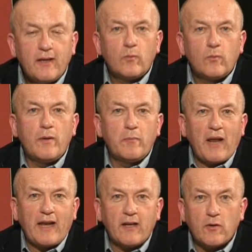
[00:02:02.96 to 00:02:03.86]
when
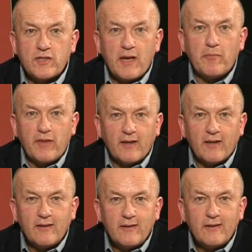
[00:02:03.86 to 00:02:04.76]
black knows something,
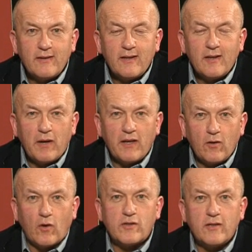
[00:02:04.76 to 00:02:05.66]
but
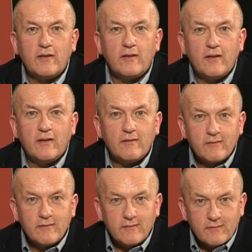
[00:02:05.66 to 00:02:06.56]
not
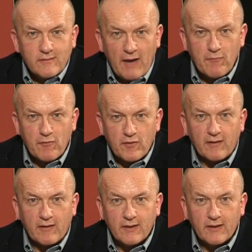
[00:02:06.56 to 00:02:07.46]

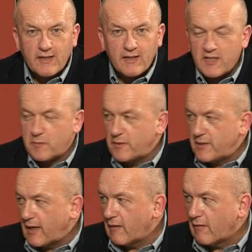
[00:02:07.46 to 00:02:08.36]
everything against this
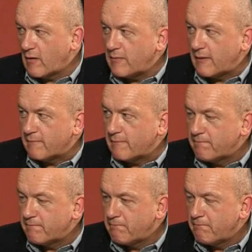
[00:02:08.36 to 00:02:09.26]
particular opening.
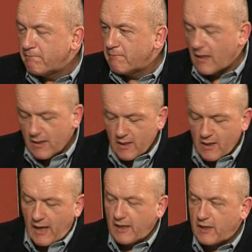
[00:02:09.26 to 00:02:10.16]

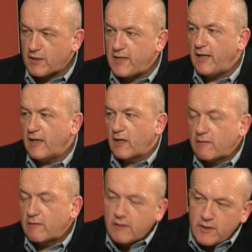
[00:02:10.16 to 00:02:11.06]
And Kosteniuk
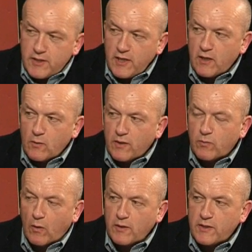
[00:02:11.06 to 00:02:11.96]
continued
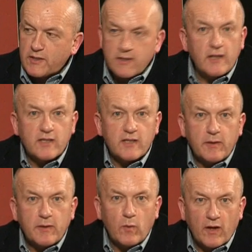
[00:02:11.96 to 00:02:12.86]
with what is considered to
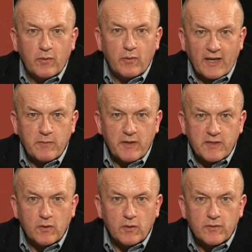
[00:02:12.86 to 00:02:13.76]
be one of black's best
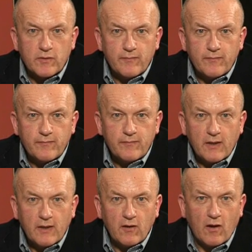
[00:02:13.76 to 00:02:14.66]
moves,
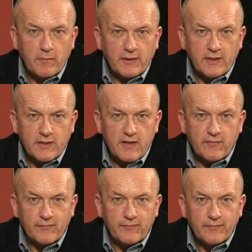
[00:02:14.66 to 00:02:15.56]
knight
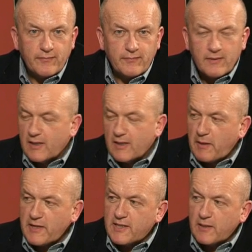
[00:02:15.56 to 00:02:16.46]
bd7.
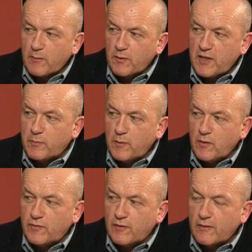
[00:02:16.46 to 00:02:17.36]
Basically, with this move,